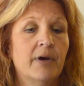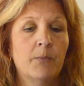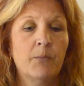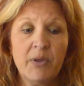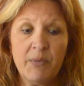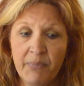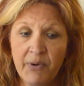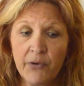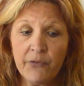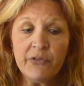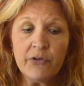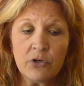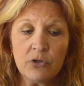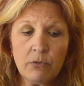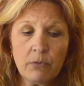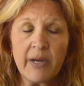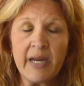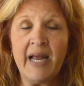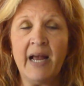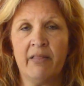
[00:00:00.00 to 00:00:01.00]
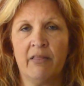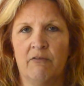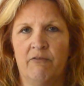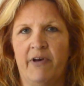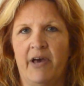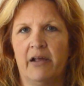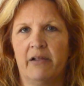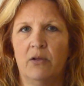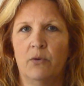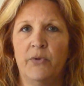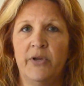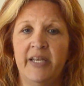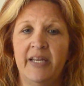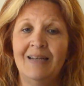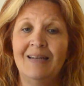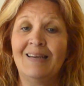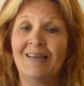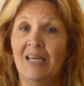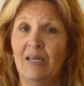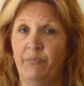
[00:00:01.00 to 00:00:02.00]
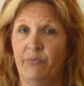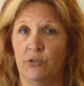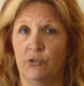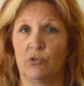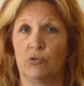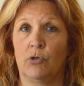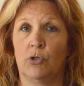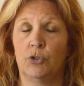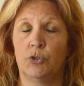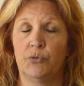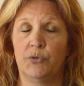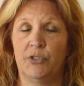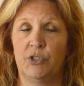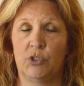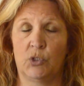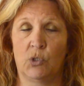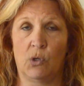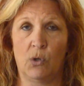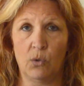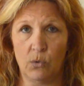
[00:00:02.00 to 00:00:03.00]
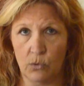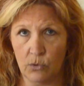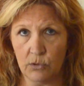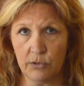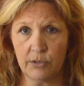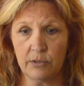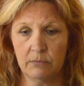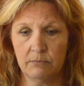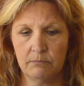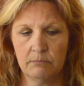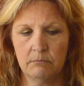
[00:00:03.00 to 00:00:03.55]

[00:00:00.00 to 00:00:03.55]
and we both agree on the fact that we need to keep those groceries cold.